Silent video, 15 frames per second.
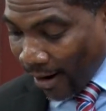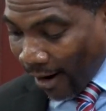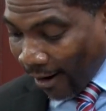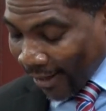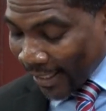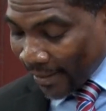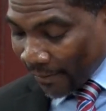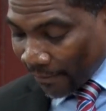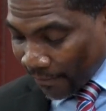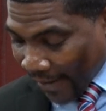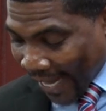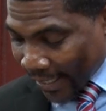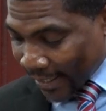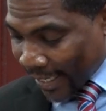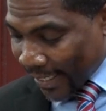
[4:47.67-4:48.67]
on the
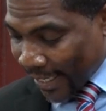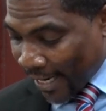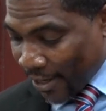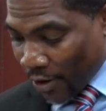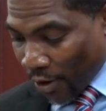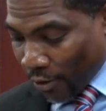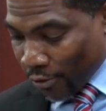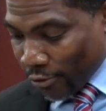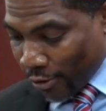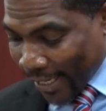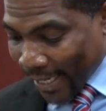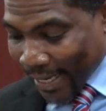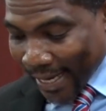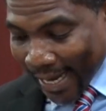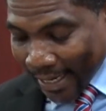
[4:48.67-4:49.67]
fact that they are now
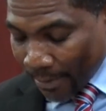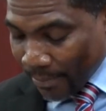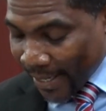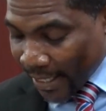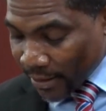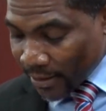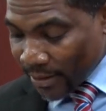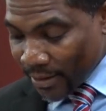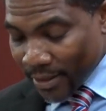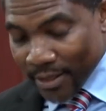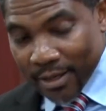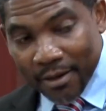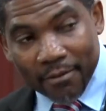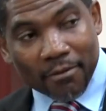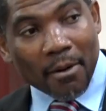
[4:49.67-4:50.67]
growing cannabis
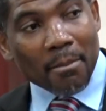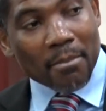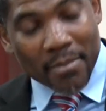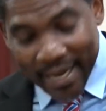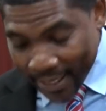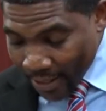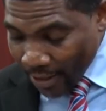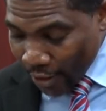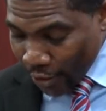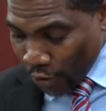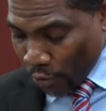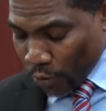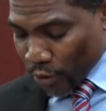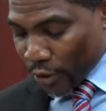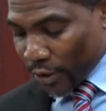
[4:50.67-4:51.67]
for medical
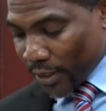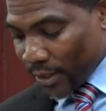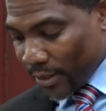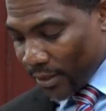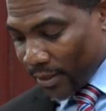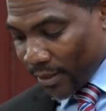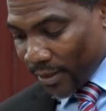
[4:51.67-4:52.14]
use.